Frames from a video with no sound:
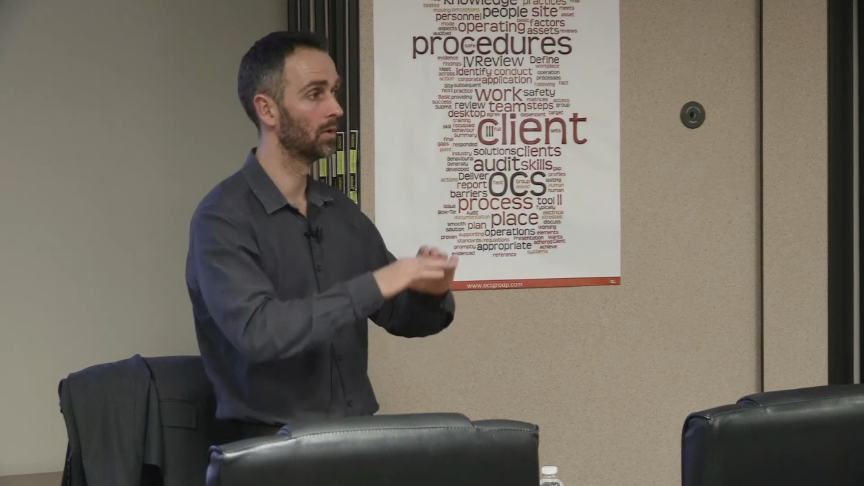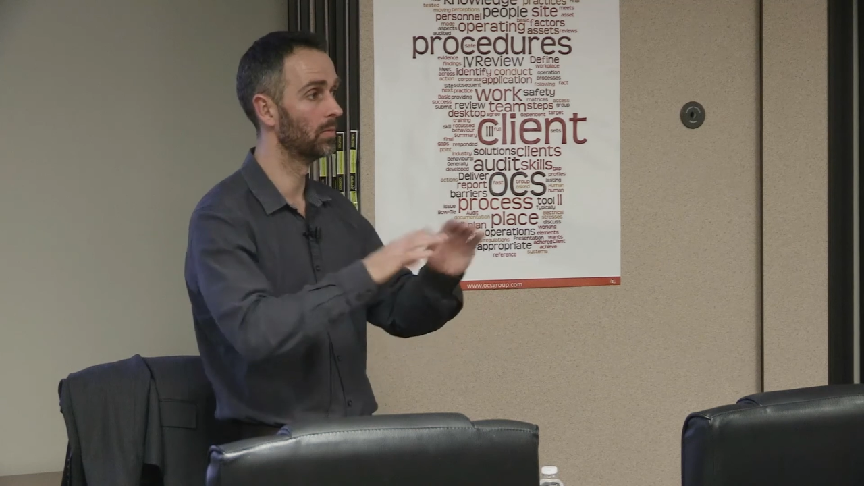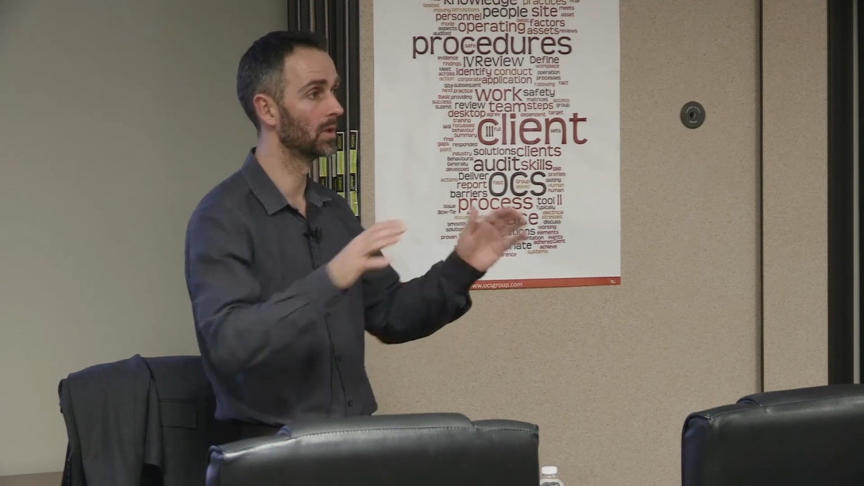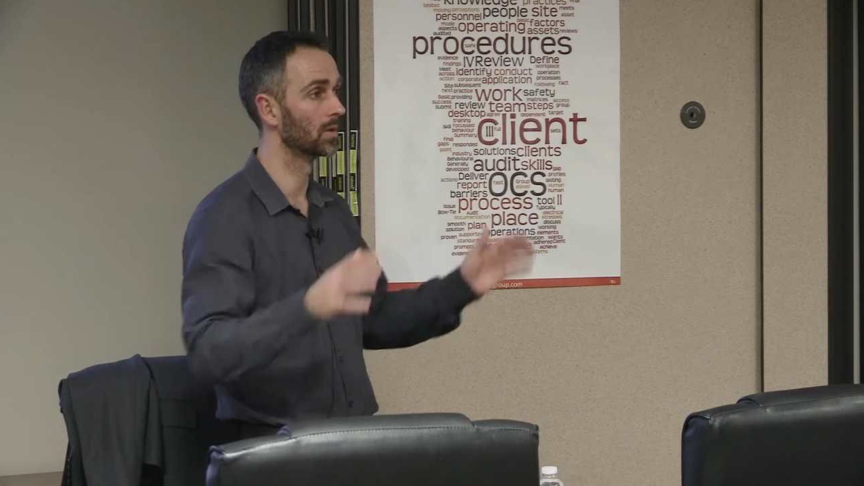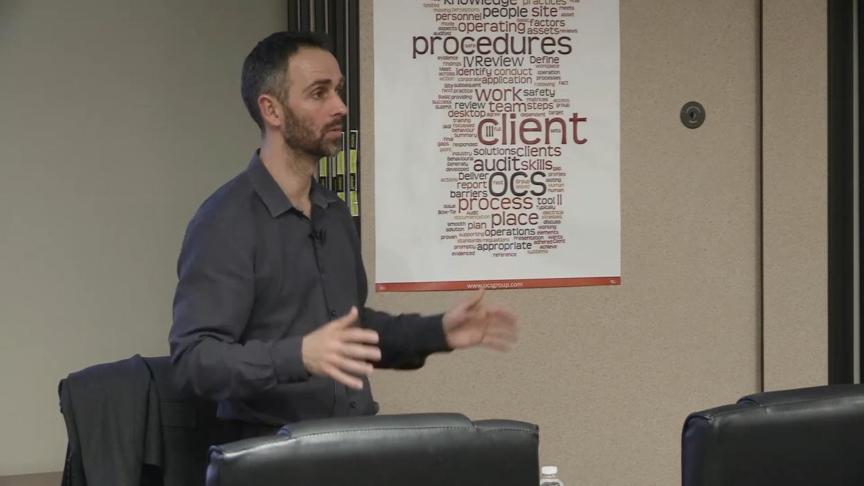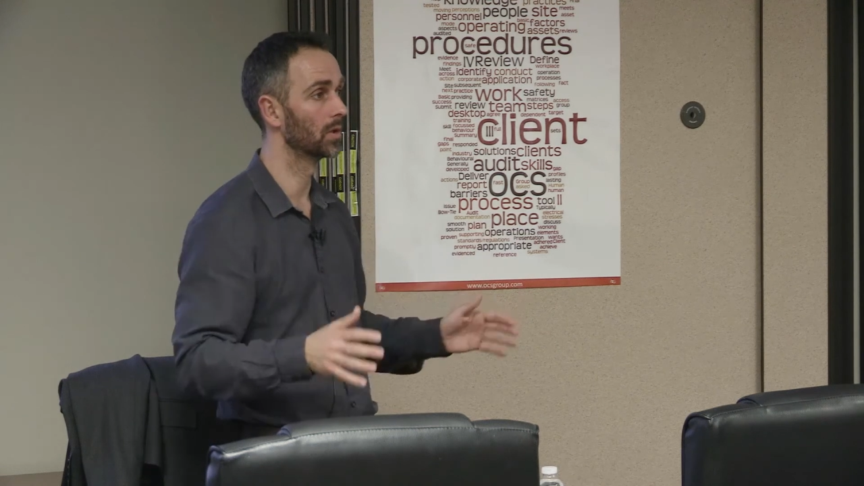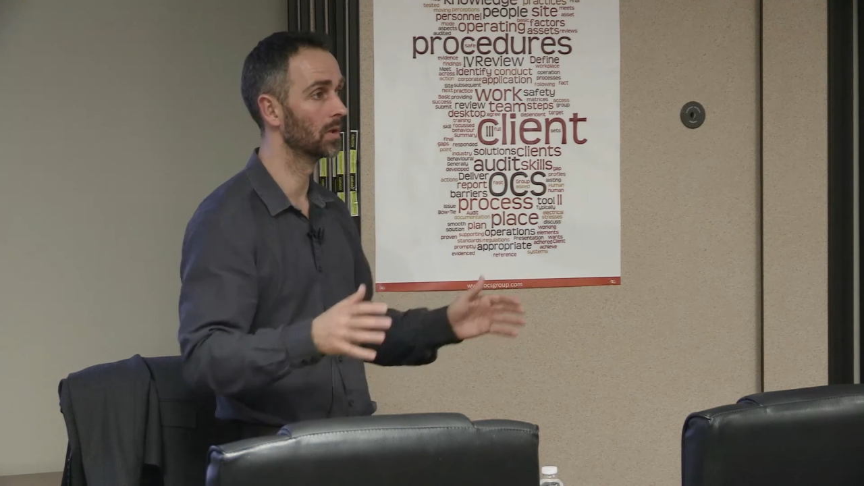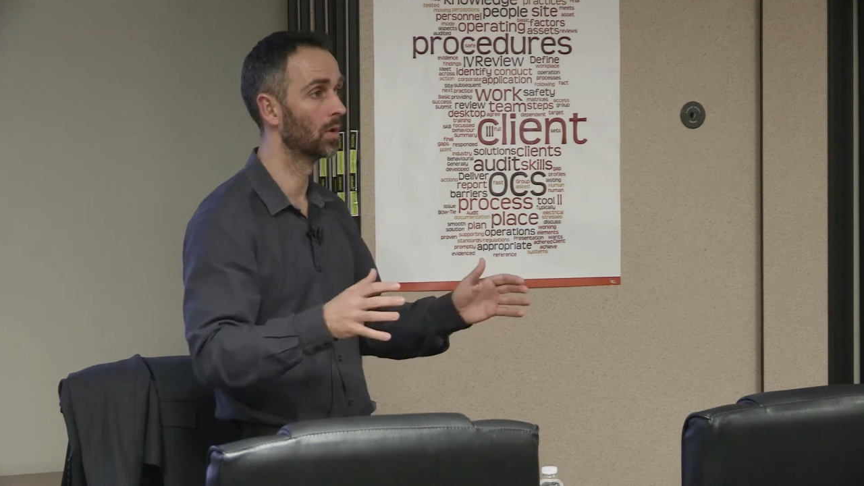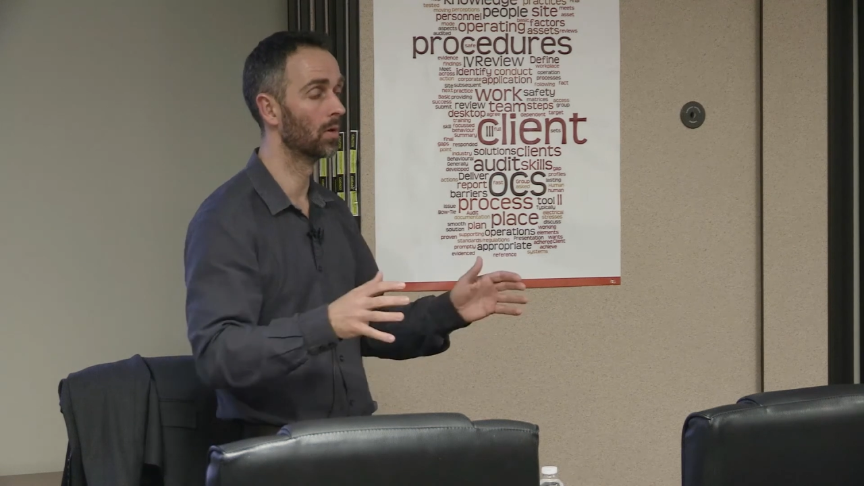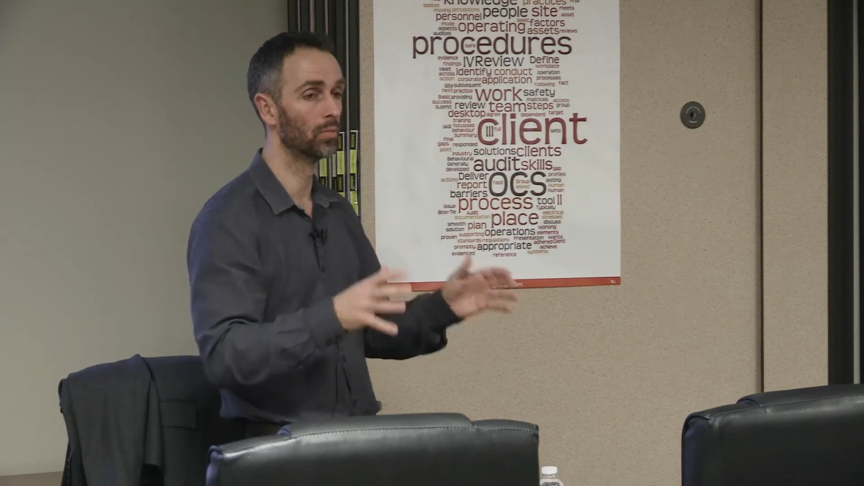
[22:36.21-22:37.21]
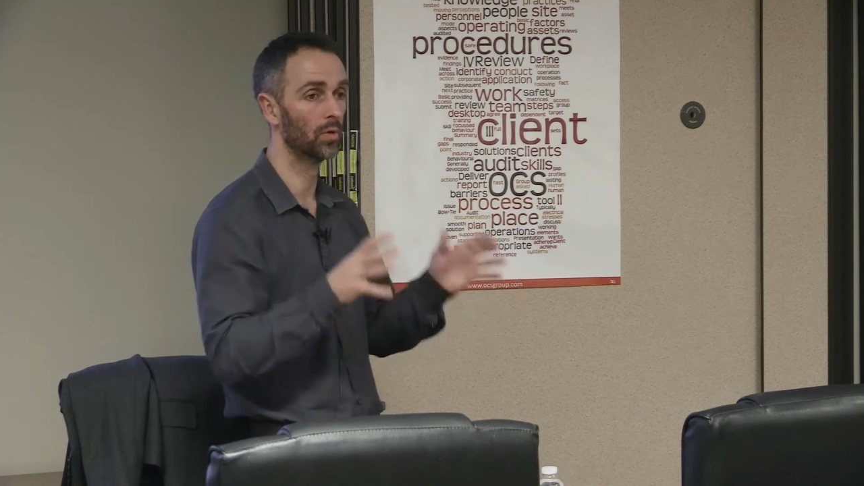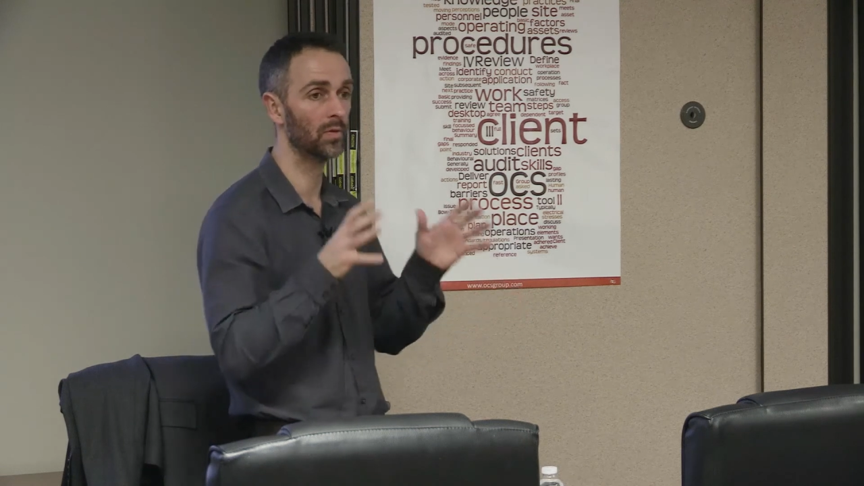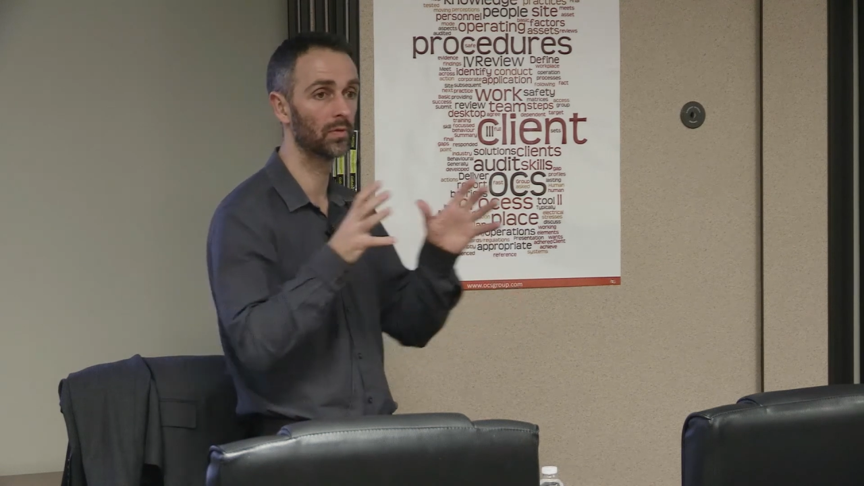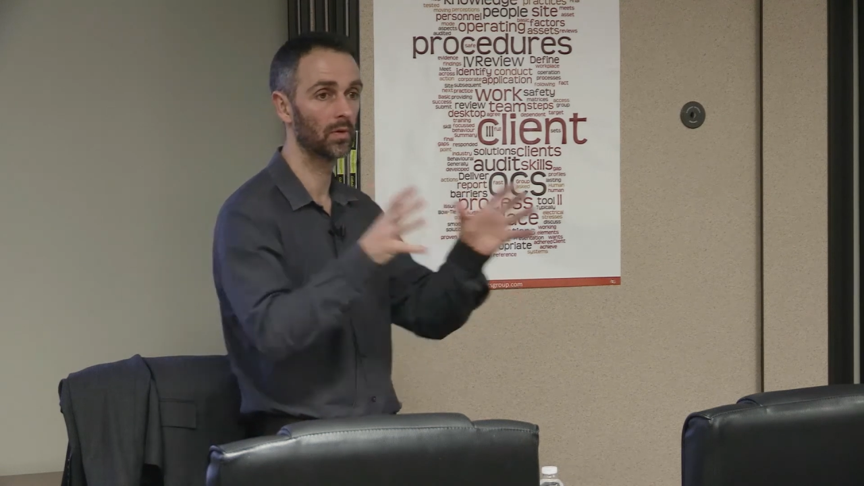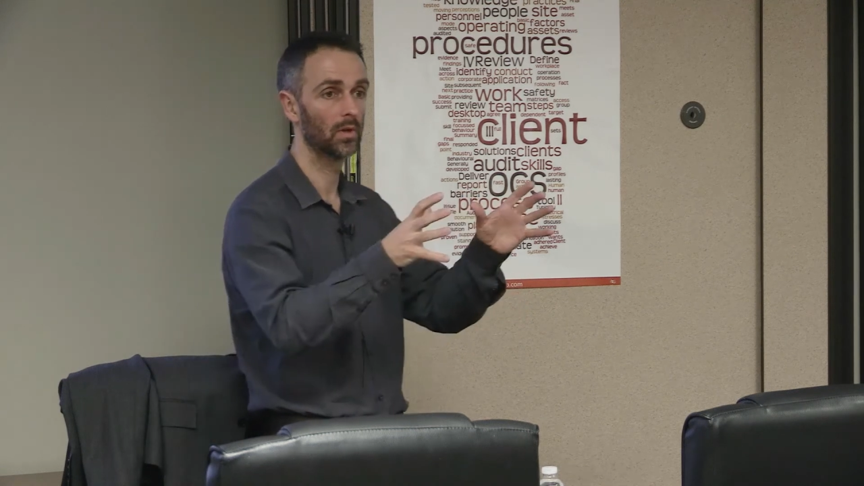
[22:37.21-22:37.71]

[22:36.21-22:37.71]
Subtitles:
It would be completely bomb-proof,